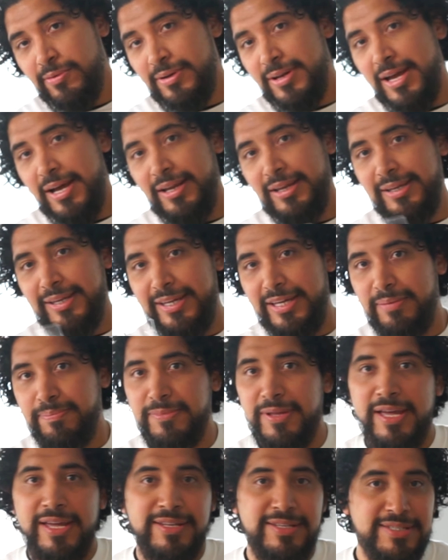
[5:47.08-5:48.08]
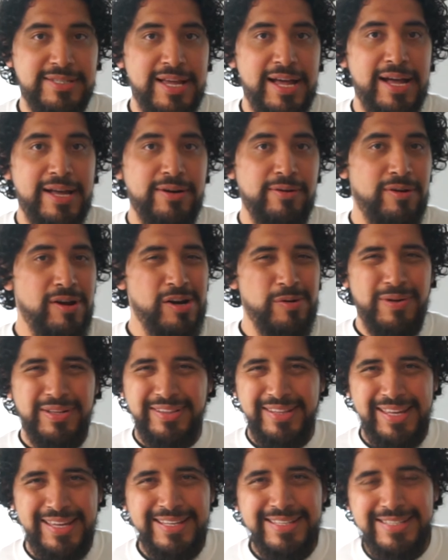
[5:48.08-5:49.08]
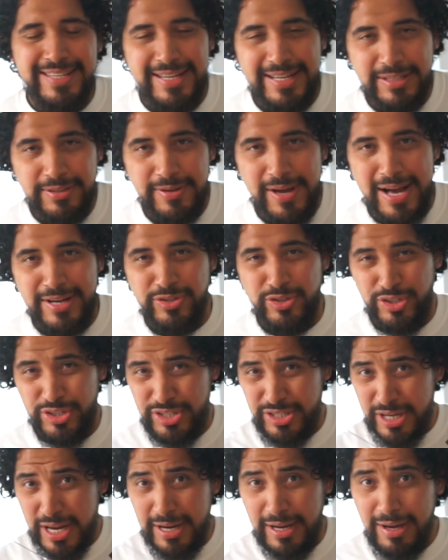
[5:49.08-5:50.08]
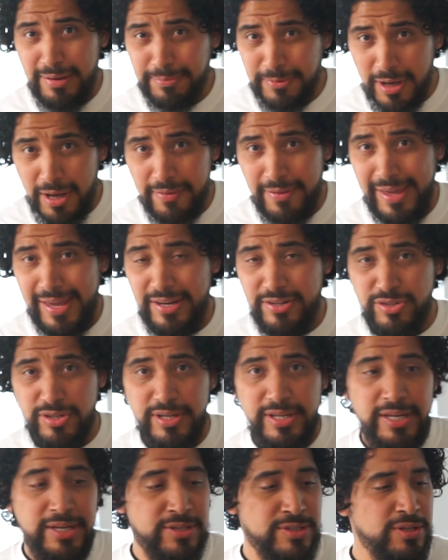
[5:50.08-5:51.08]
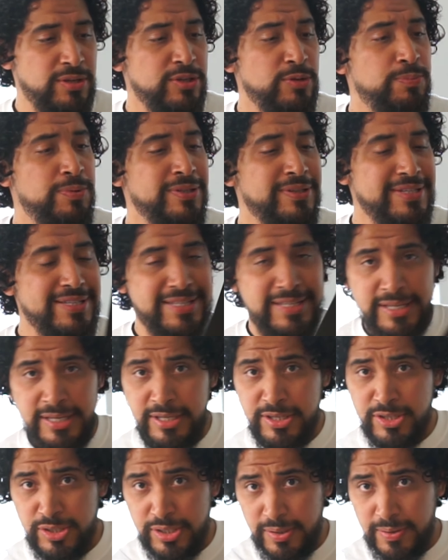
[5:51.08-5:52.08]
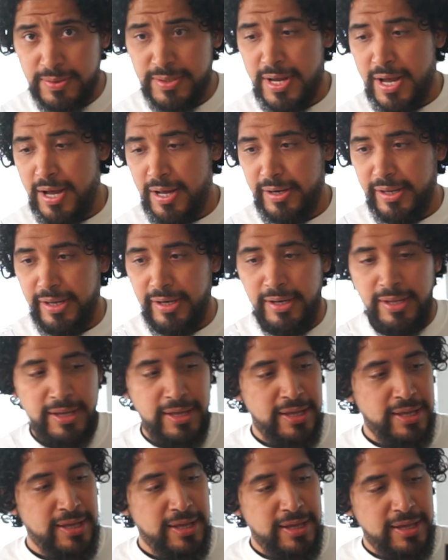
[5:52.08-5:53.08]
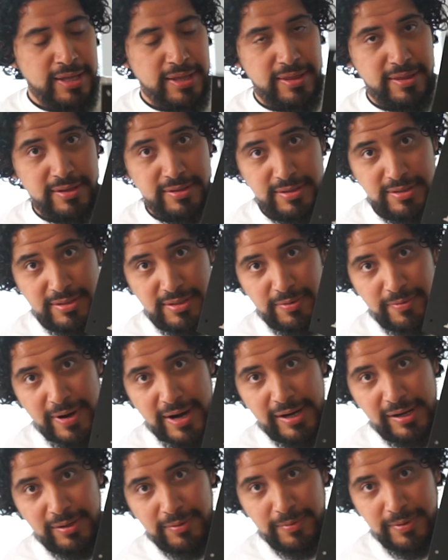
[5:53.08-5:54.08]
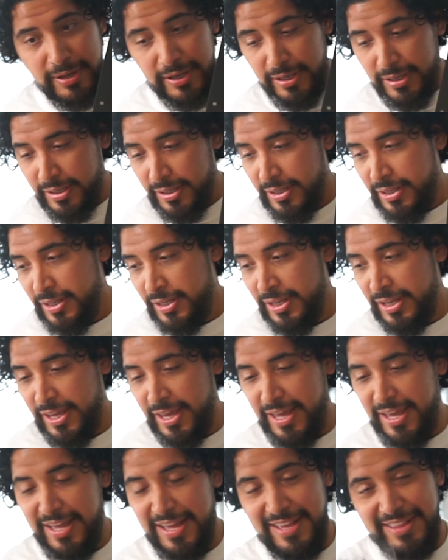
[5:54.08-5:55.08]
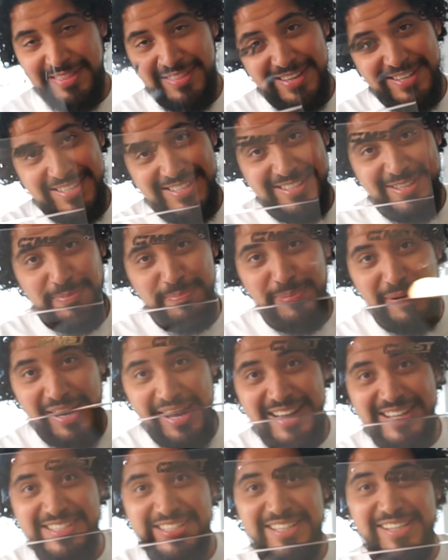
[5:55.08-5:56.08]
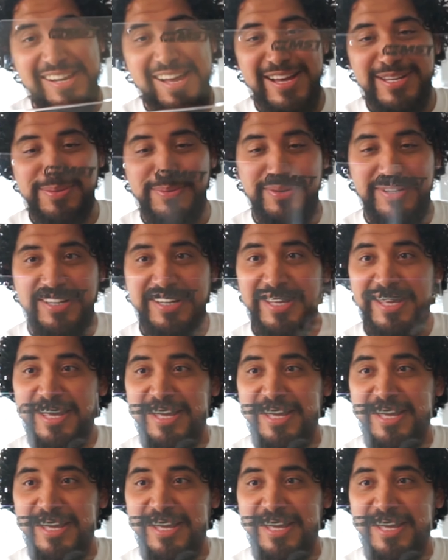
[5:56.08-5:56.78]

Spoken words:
not keep inside, or I don't want the intake to actually suck up all the engine heat. So you put these heat shields on it. This is the regular one. This is the plexiglass one.